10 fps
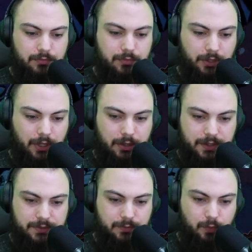Okay,
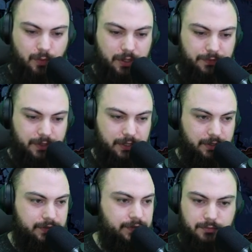that's one of the
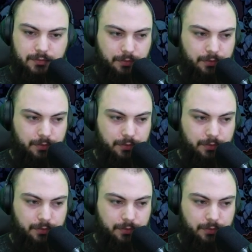gears. I